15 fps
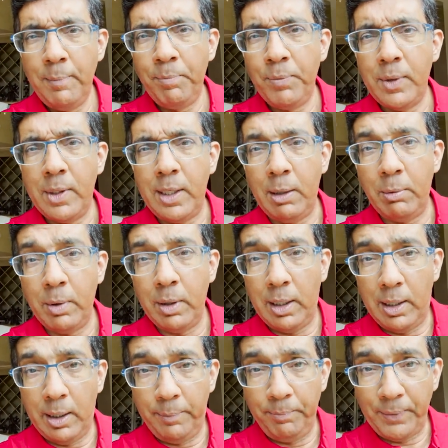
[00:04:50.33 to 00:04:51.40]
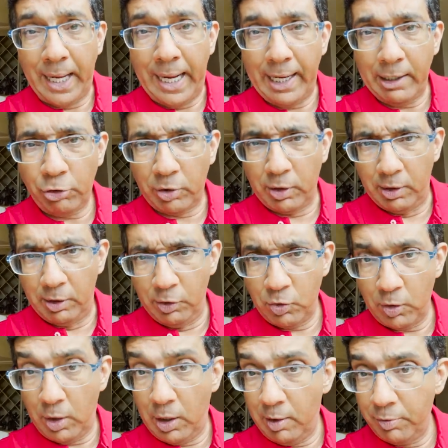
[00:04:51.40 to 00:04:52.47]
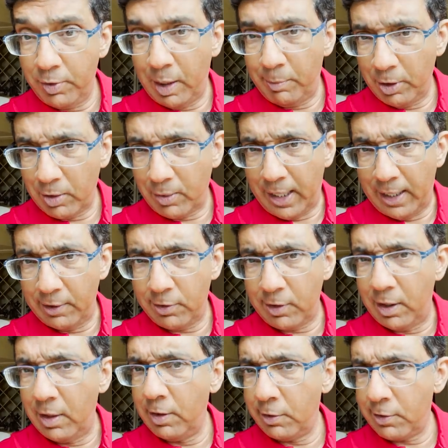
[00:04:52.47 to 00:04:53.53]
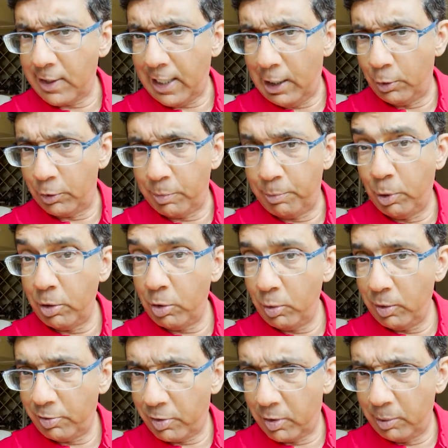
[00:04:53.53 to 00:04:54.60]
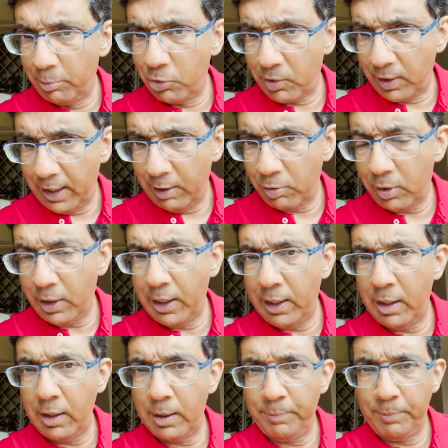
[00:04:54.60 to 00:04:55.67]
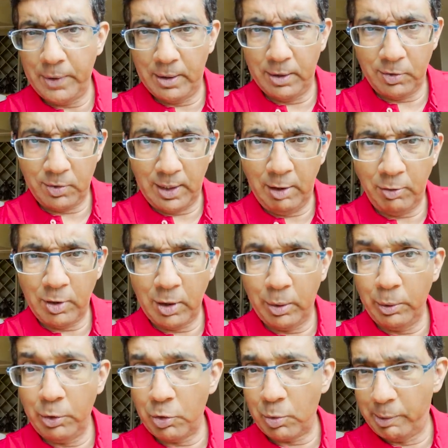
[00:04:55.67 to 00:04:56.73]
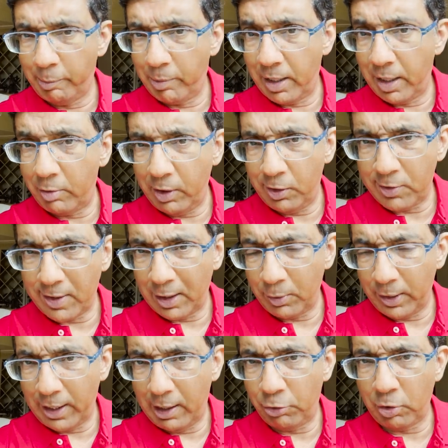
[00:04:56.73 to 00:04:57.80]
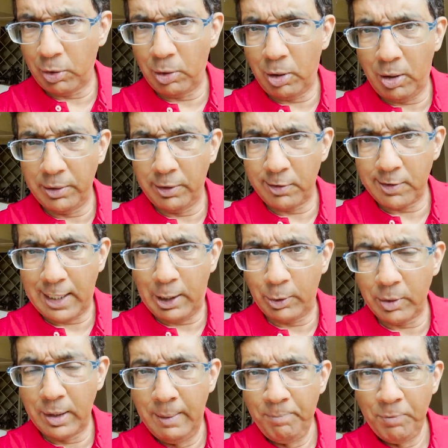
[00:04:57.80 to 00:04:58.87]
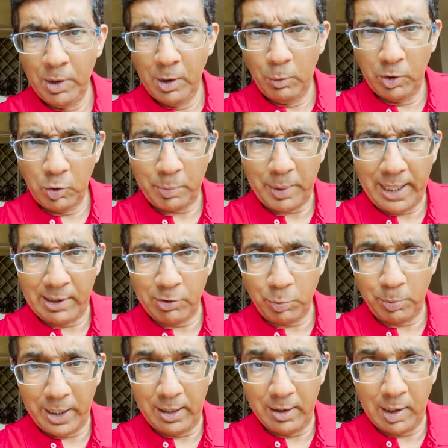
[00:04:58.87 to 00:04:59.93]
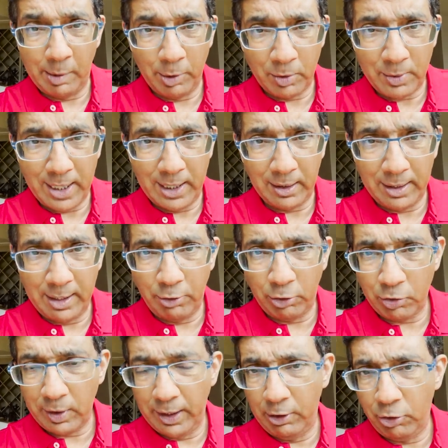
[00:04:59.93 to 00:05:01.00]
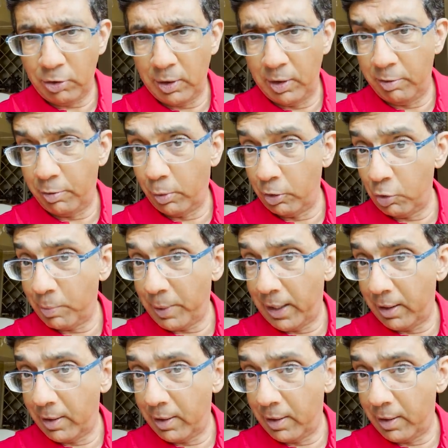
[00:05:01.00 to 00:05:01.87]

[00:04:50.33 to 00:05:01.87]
the um, actions of Democrats in the South, both to affirm slavery, uh, slave codes. Remember, every segregation law in the South was passed by a Democratic legislature, enforced by a